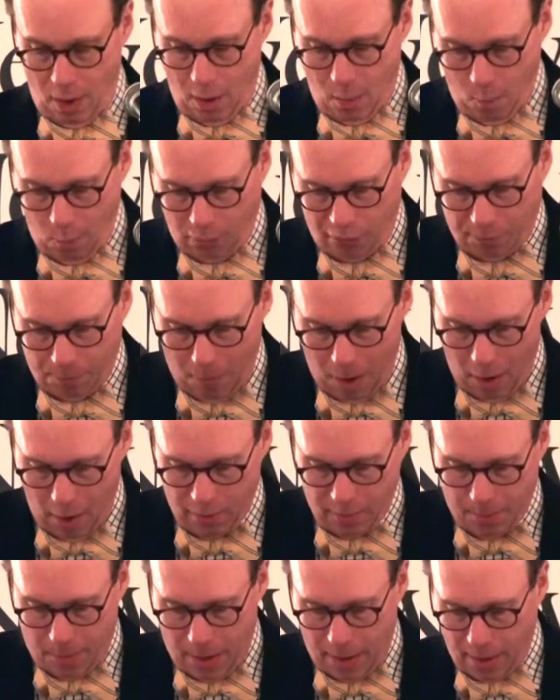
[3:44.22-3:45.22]
were
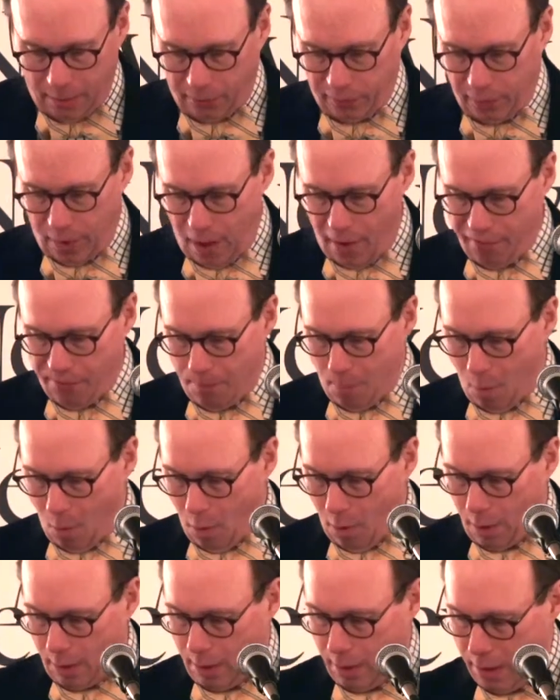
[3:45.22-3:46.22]
sparked by a
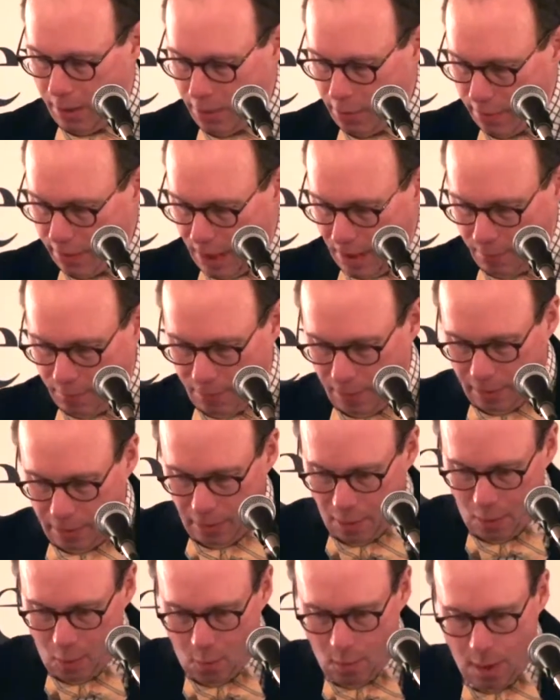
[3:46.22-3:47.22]
sophomoric internet
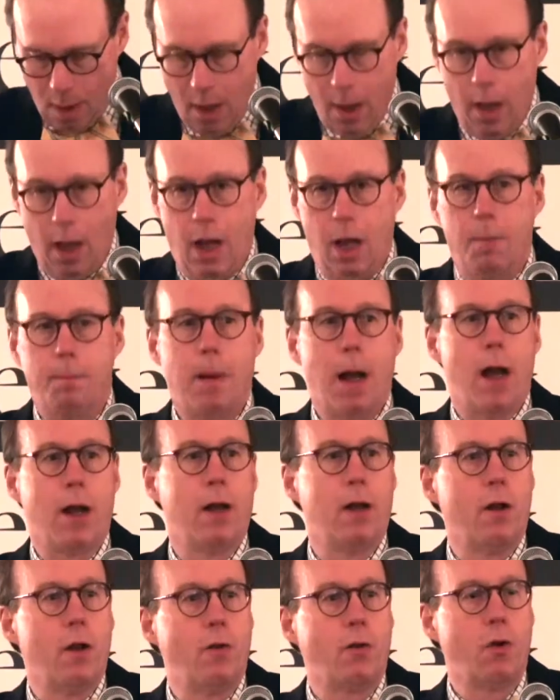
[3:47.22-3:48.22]
video about a
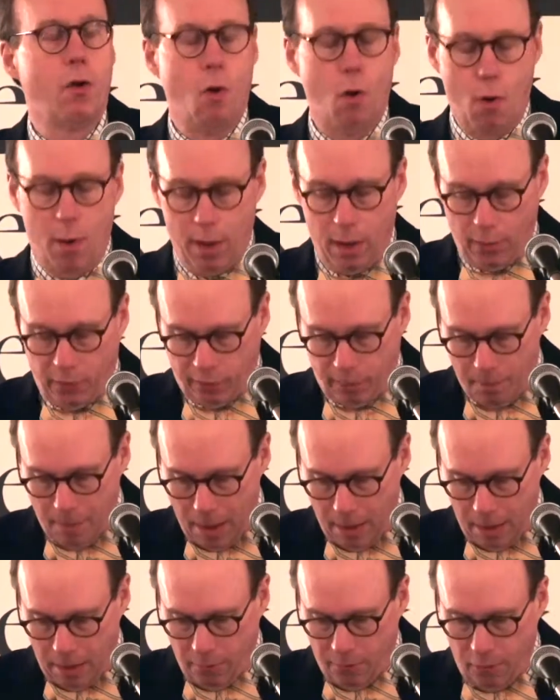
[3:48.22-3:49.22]
notorious
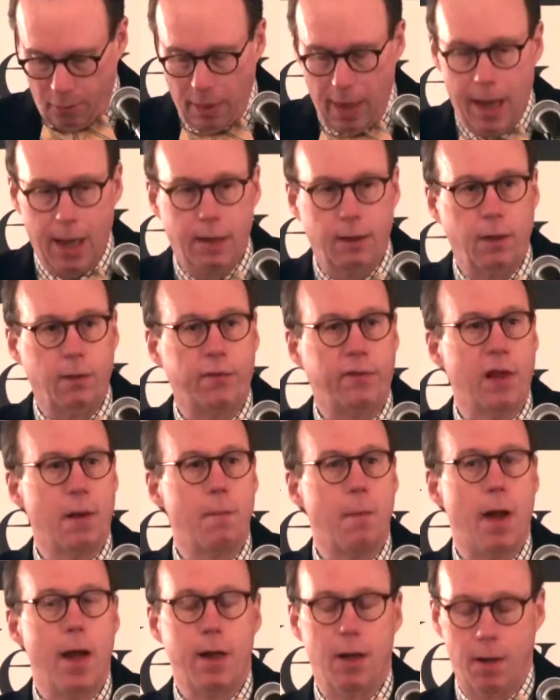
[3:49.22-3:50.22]
medieval
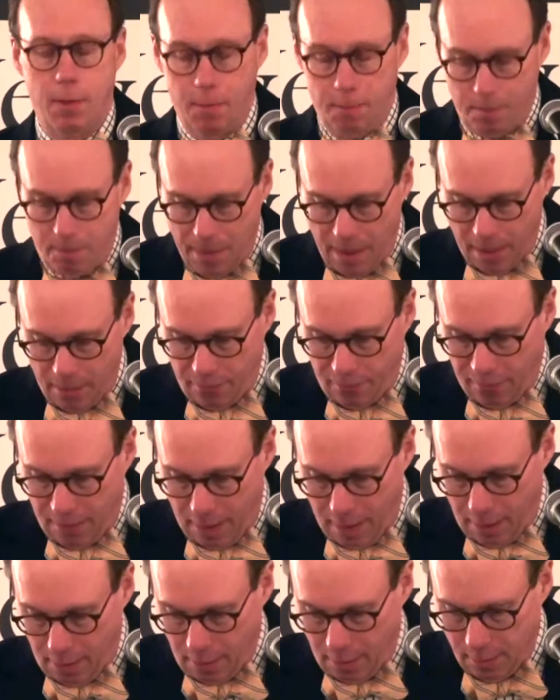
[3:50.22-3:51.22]
anti-Semite and
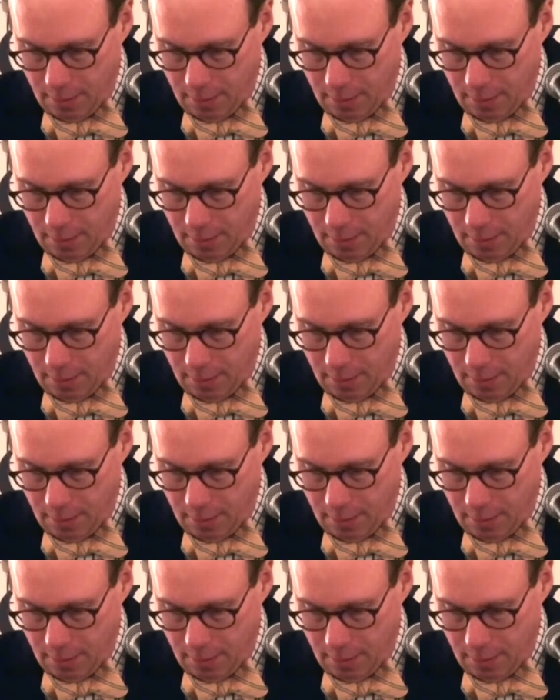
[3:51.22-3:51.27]
pedophile.